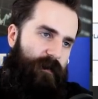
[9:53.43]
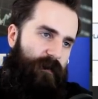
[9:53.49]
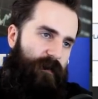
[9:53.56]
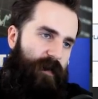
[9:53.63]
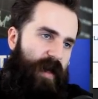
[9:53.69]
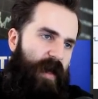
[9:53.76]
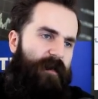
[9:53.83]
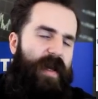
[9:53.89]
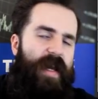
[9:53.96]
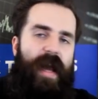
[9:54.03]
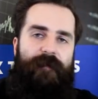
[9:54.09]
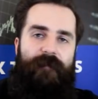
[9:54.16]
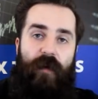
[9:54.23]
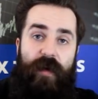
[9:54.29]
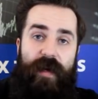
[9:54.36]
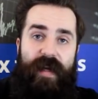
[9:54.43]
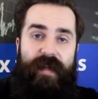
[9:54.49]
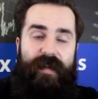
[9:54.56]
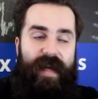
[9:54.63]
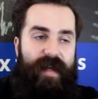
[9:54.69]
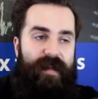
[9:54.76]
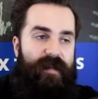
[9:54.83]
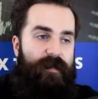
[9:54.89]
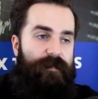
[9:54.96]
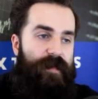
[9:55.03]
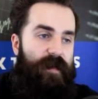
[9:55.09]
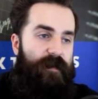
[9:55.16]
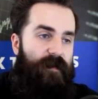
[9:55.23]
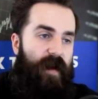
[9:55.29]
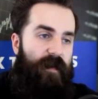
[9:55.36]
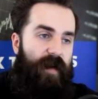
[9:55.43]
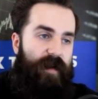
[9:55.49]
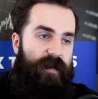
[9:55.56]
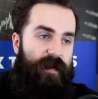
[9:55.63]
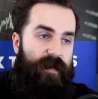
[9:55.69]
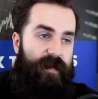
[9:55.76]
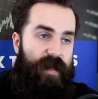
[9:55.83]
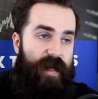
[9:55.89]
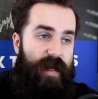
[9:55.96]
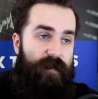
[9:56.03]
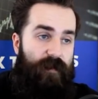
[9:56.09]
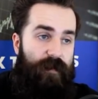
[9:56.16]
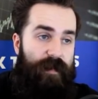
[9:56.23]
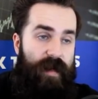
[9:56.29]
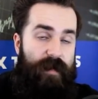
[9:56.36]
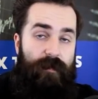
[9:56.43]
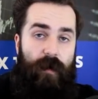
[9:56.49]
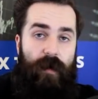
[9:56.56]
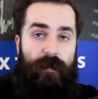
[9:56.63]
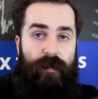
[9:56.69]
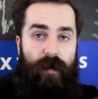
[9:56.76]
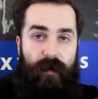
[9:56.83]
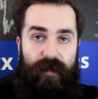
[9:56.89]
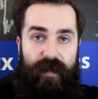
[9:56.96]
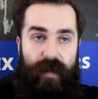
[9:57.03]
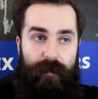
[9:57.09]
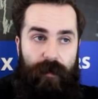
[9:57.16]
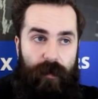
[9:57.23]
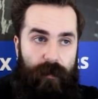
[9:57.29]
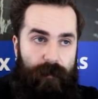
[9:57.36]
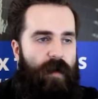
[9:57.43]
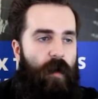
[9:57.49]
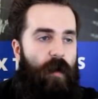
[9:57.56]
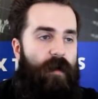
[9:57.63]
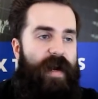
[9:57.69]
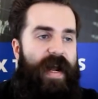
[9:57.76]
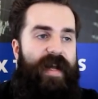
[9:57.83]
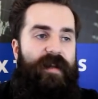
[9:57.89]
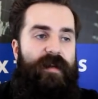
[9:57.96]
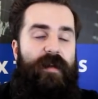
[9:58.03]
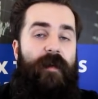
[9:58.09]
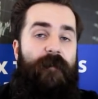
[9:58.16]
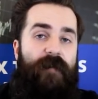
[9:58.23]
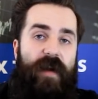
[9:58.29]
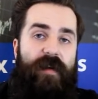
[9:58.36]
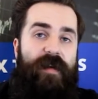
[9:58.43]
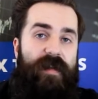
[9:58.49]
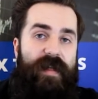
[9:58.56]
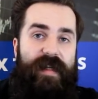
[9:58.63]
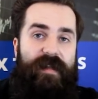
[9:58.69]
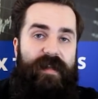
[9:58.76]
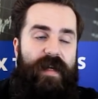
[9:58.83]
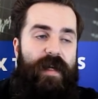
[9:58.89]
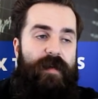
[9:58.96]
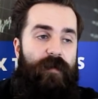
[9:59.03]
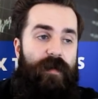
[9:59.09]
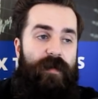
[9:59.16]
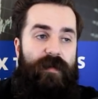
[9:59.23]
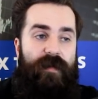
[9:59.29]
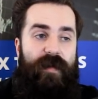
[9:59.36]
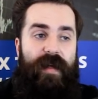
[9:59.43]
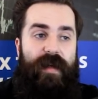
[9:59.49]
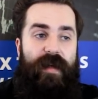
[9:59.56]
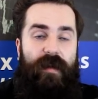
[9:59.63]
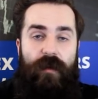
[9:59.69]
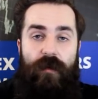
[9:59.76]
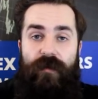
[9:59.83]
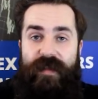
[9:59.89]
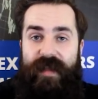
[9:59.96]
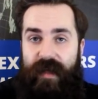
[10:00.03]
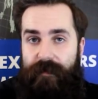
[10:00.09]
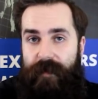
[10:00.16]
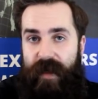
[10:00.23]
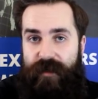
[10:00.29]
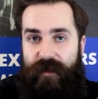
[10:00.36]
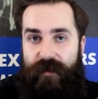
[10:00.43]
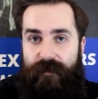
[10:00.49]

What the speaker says: If he avoided S&P 500, he would be more profitable, or at the very least he wouldn't really lose that much.